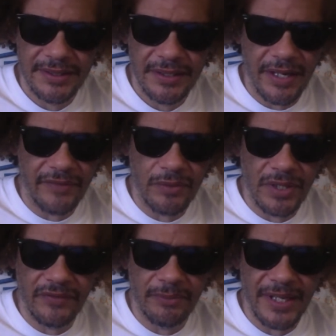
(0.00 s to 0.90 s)
Every one
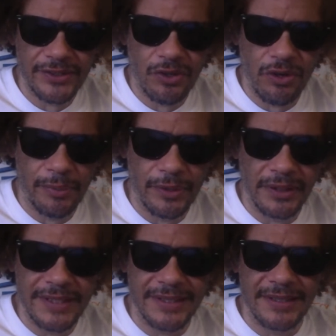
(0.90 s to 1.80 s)
of them has a corporate
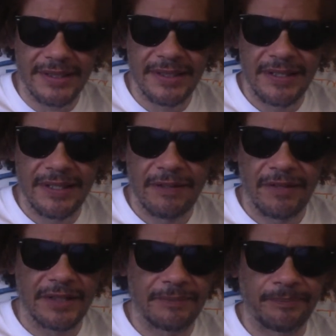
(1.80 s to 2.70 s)
license,
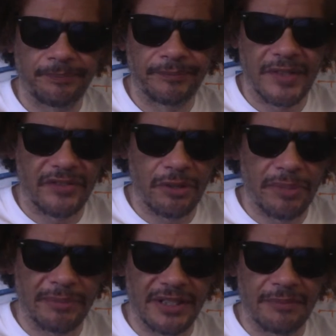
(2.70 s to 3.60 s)
right? If they're a
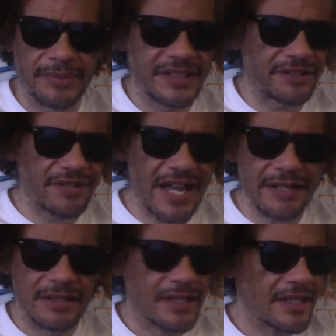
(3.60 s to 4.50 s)
public company, and they're not
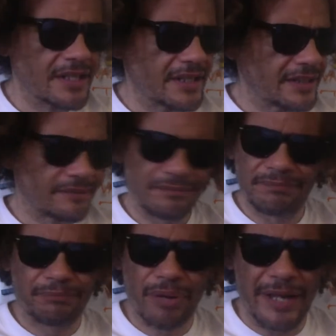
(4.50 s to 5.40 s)

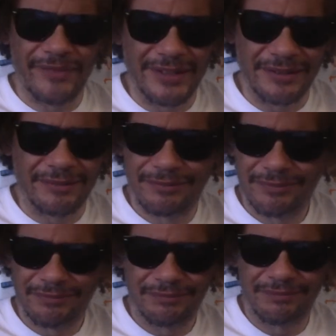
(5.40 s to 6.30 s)
private
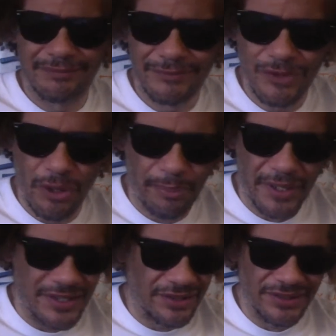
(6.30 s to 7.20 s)

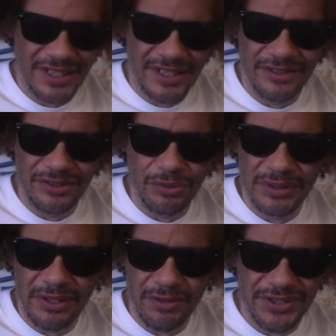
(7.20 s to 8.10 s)
corporations that can do it
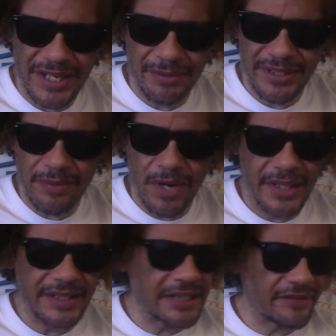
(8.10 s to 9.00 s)
or say what they want.
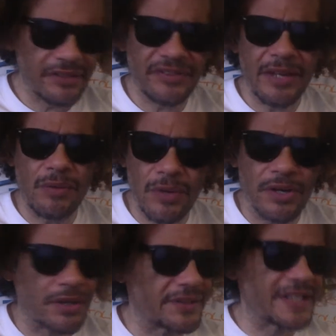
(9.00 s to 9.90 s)
And even if they
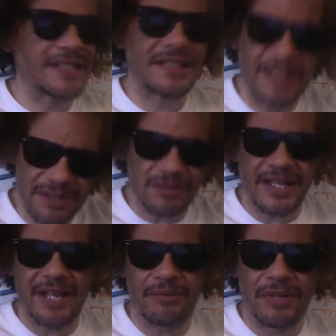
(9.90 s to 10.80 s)
were, they still
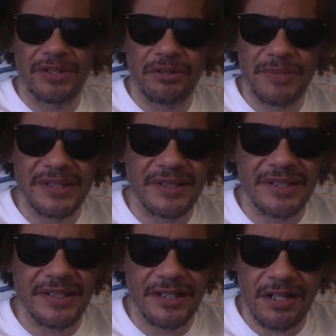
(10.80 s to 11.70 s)
can't run their business
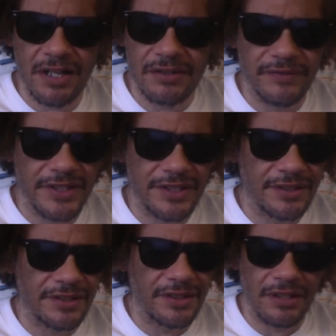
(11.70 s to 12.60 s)
in contravention
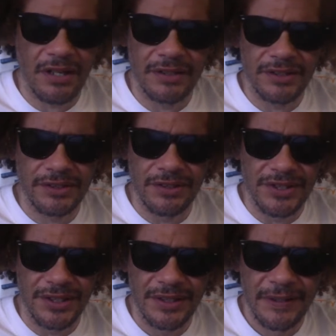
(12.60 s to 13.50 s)
to the
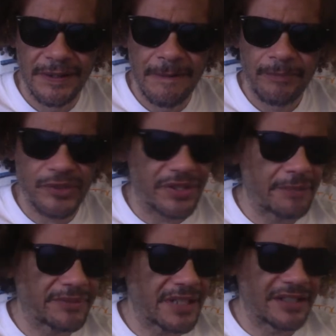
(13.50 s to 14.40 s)
Constitution. So
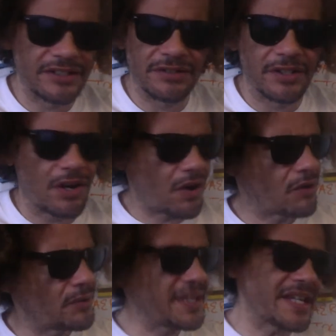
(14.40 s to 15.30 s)
them telling you that, oh,
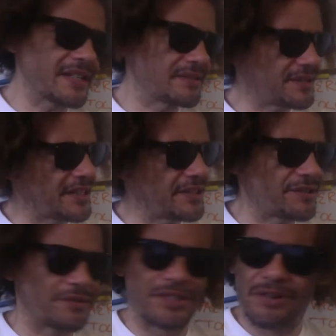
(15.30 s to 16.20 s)
we can censor
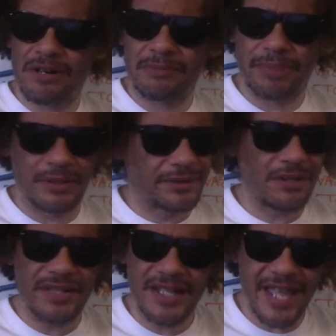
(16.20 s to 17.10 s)
your, no,
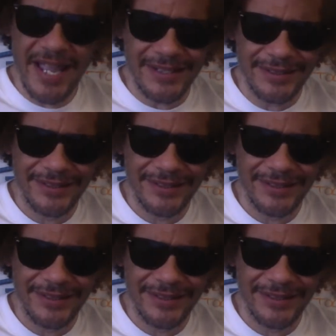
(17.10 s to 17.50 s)
they can't.